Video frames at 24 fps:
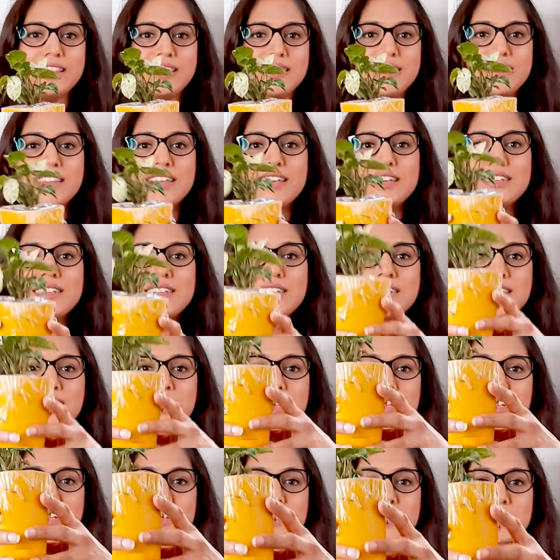This
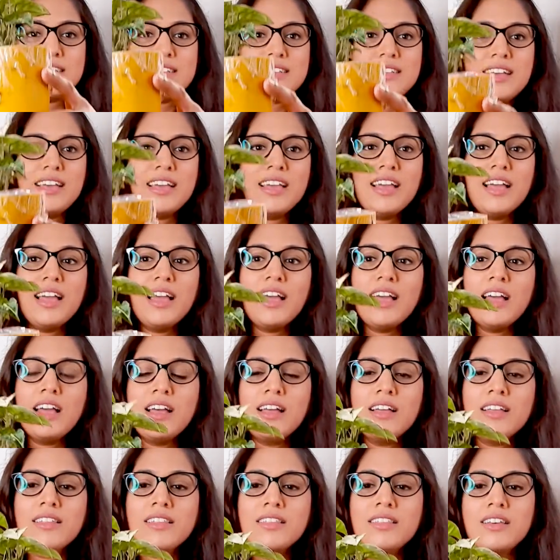is
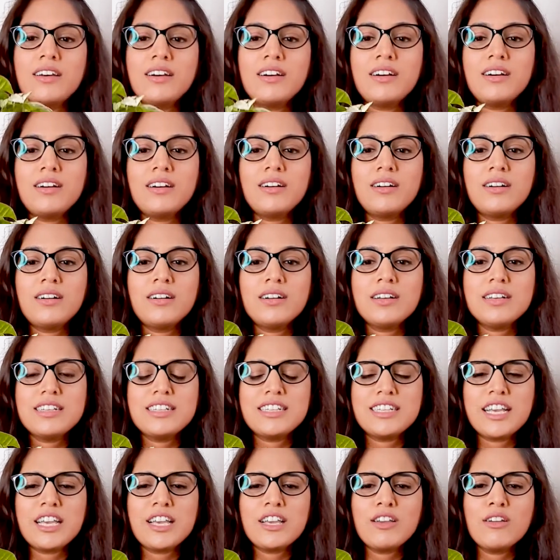the
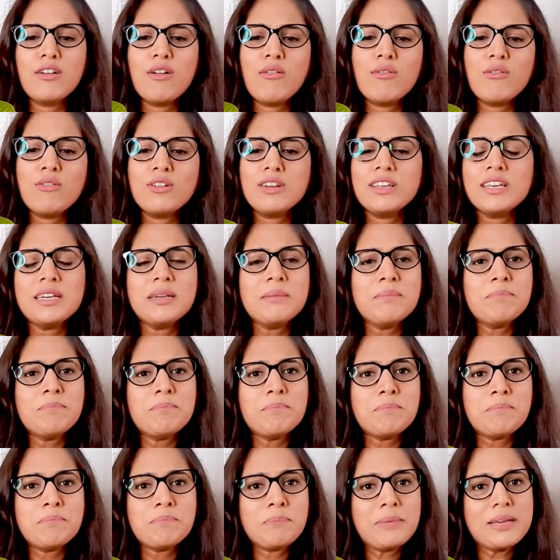
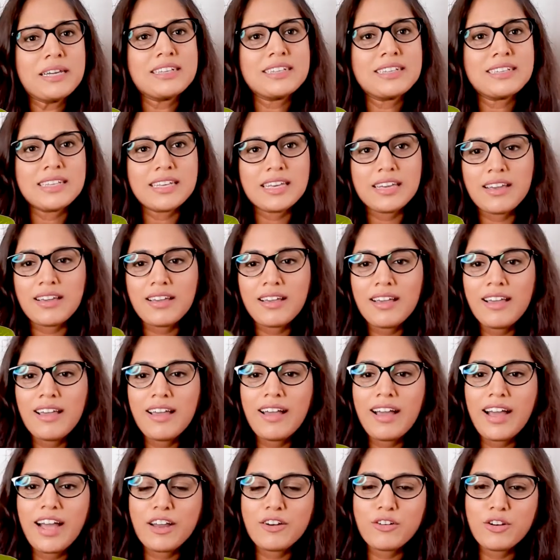Syngonium pixie.
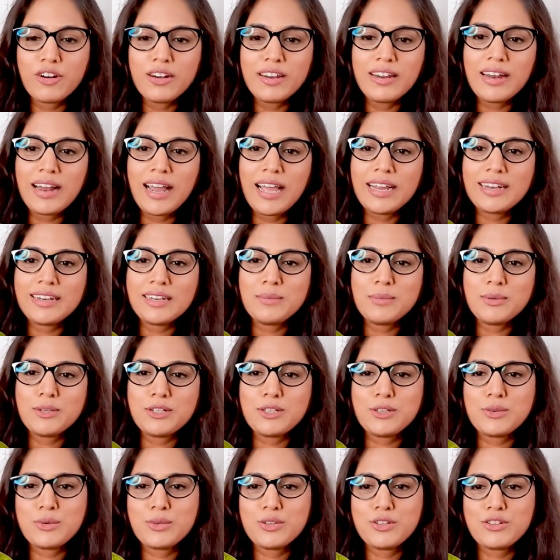I really liked it
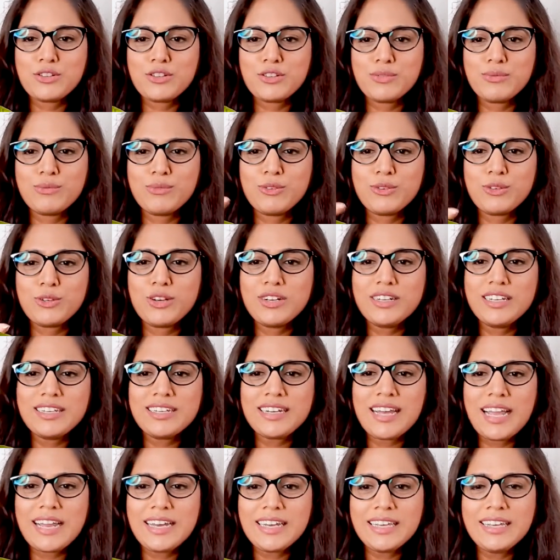because it was really
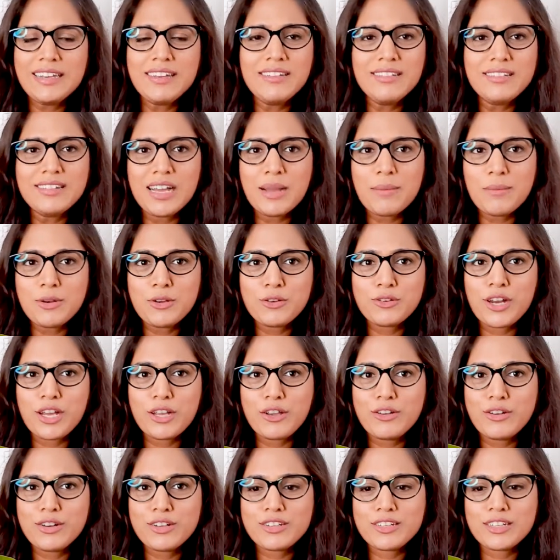tiny. I mean, your
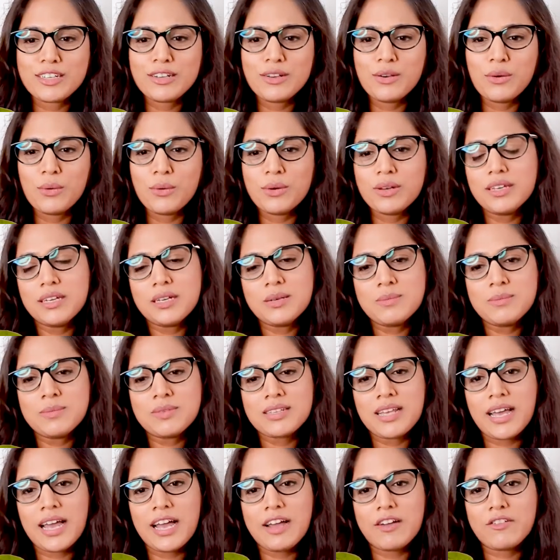regular
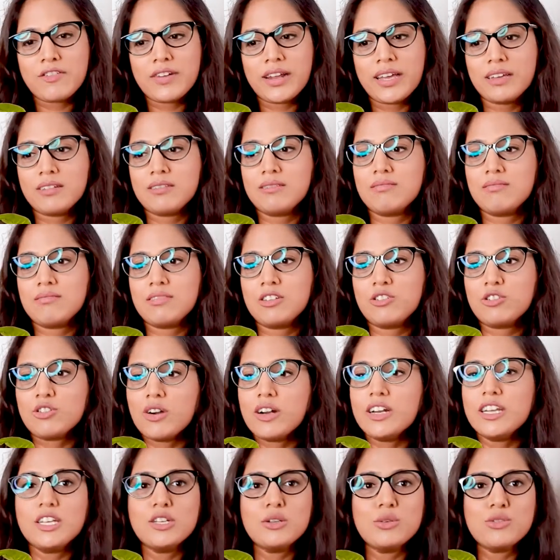Syngoniums have like
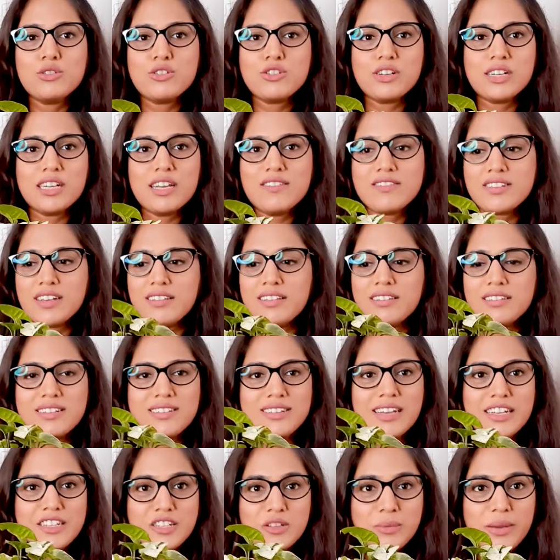really huge leaves, I think the
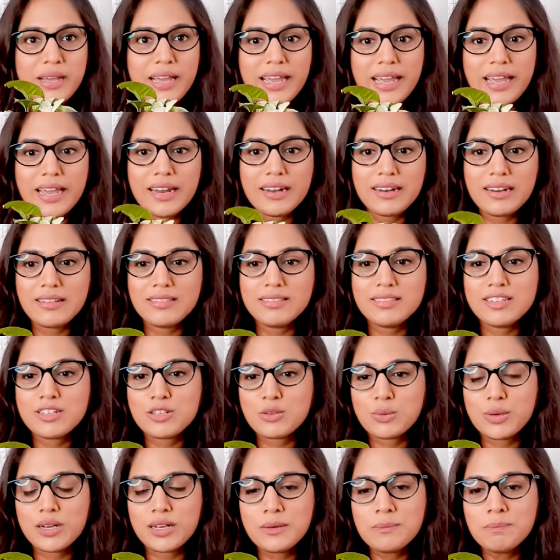size of my hand, and
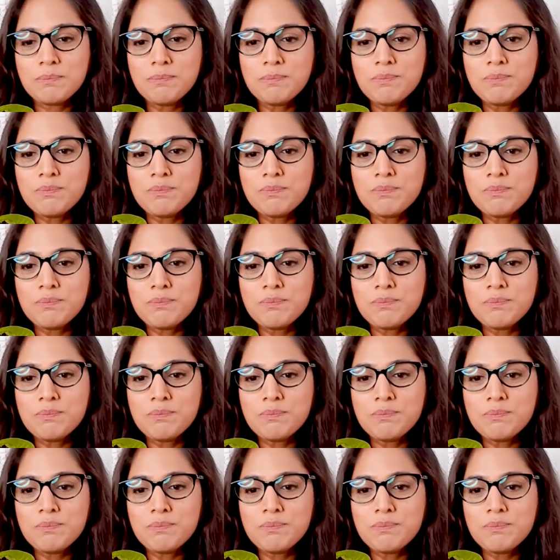this one,